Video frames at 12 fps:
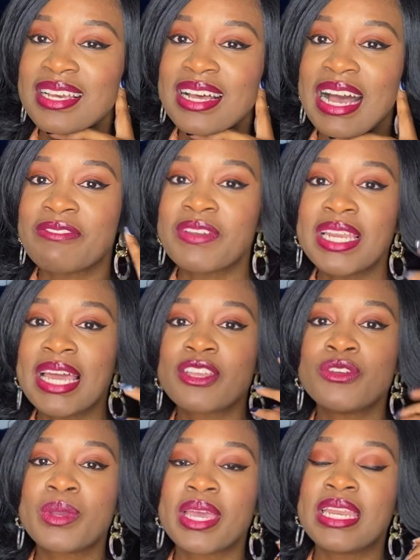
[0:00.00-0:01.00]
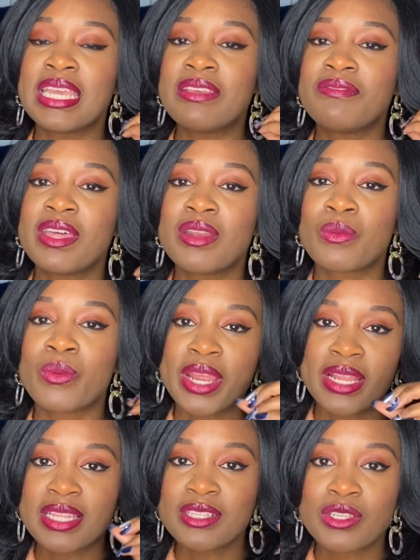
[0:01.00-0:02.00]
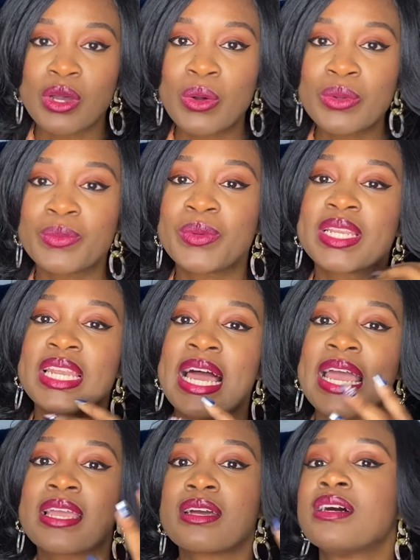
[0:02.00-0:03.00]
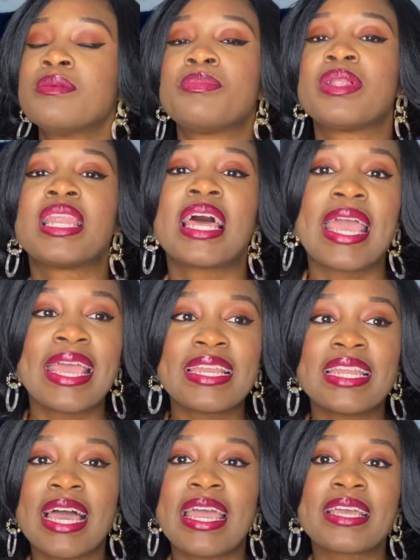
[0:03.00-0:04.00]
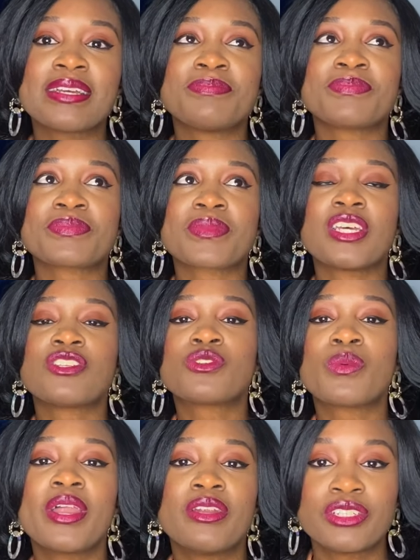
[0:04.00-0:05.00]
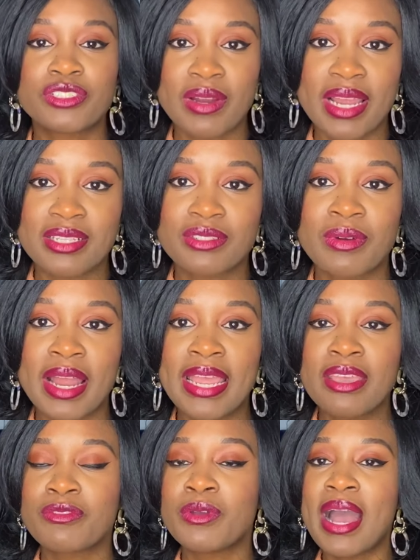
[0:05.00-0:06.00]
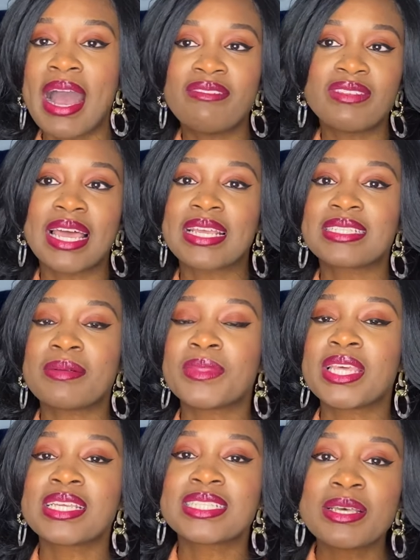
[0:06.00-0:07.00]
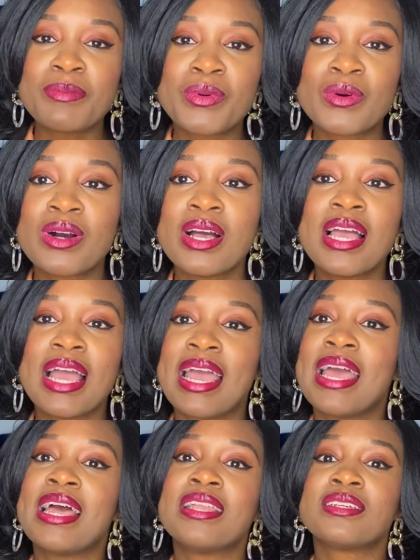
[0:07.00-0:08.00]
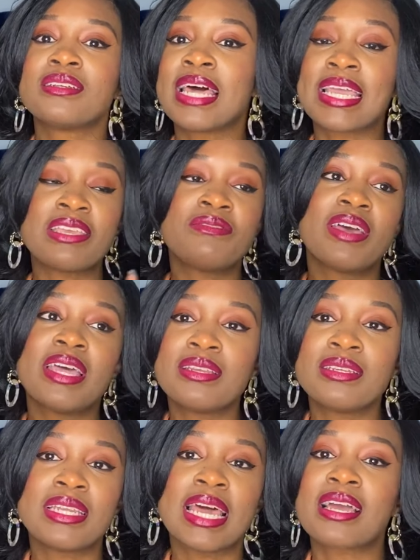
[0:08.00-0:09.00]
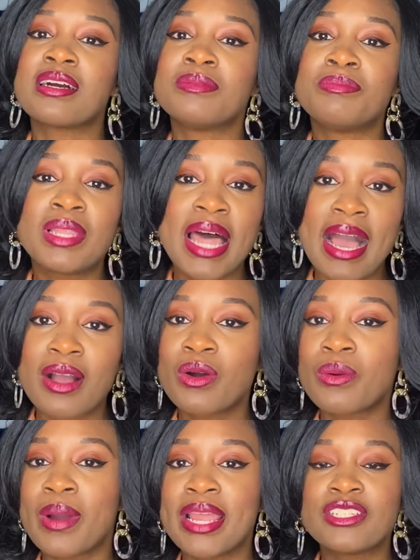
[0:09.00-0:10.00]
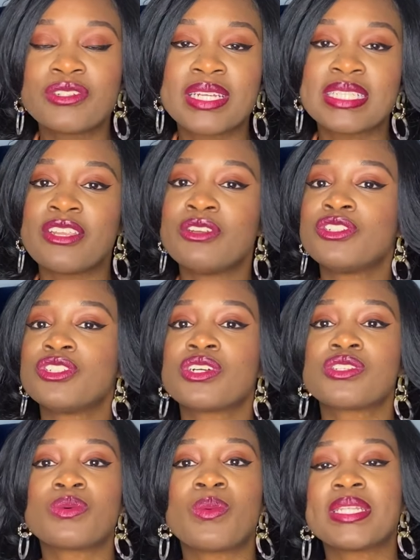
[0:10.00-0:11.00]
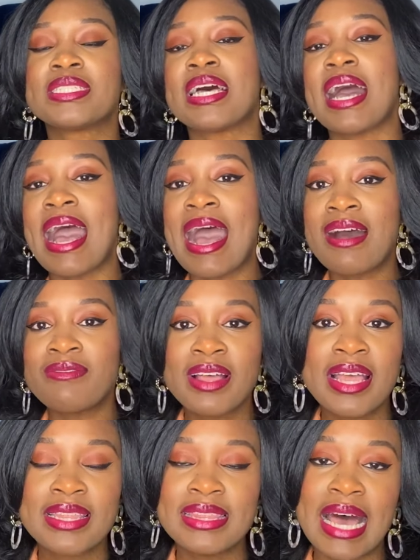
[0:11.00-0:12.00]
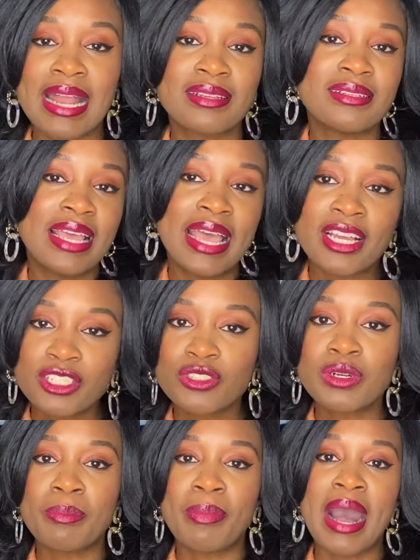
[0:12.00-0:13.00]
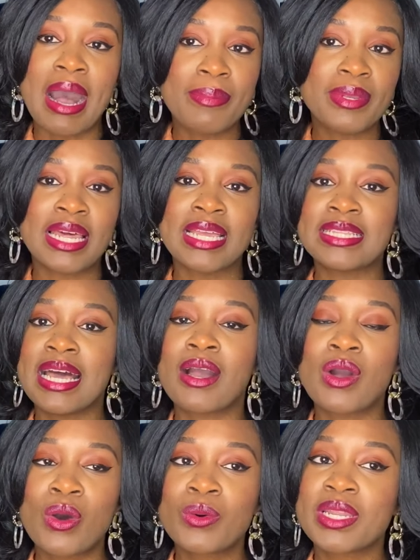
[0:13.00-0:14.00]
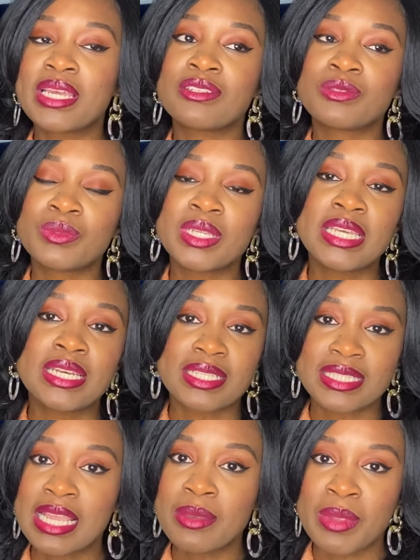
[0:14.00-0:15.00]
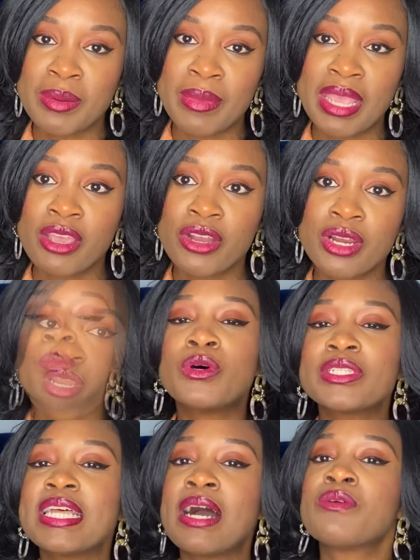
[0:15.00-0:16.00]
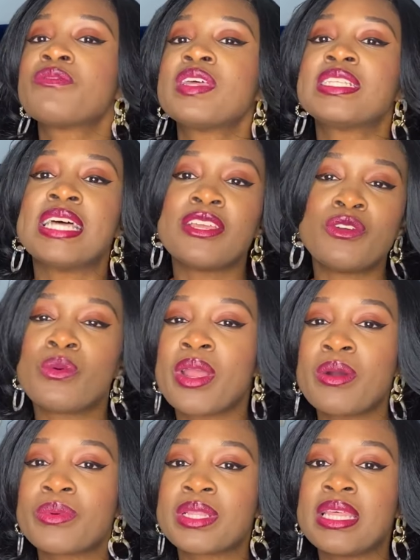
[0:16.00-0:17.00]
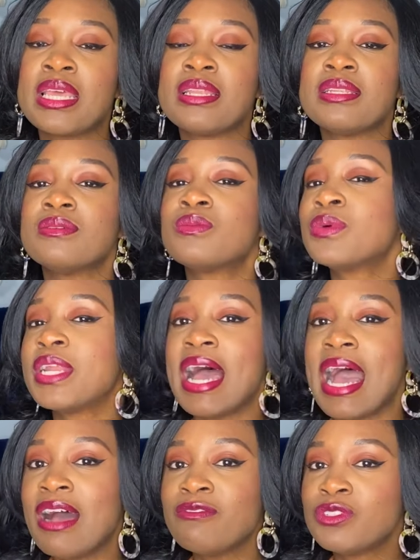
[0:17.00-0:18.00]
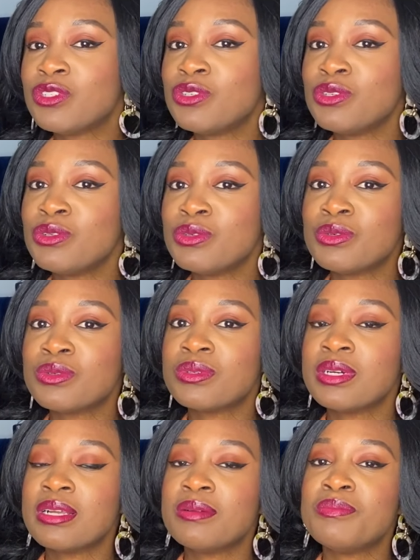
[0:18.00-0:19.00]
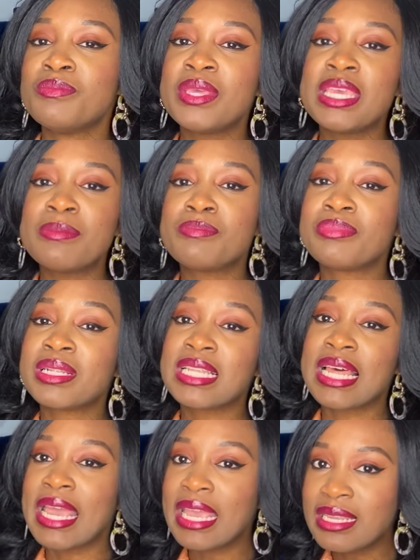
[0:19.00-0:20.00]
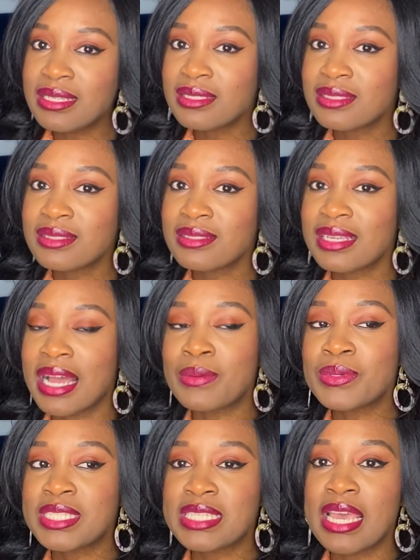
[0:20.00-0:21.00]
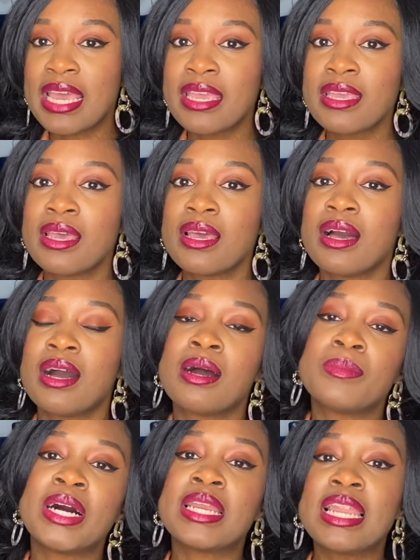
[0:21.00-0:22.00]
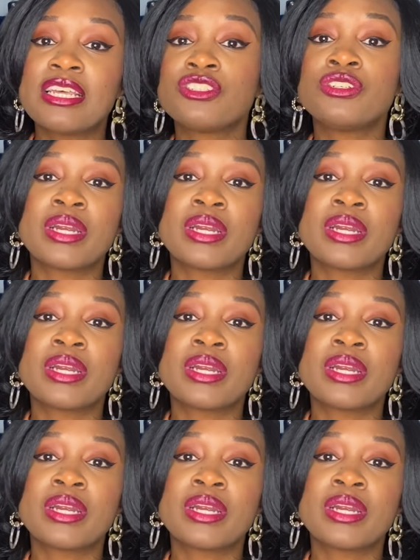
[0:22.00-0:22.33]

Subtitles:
I feel like you can even wear this coat with like a plain like sweater dress, right? If you have like something simple and like even like a black or white dress and you just want to have that extra pop, like that coat is really a statement maker. Most outfits that you wear with it would have to be plain, I would say, unless you're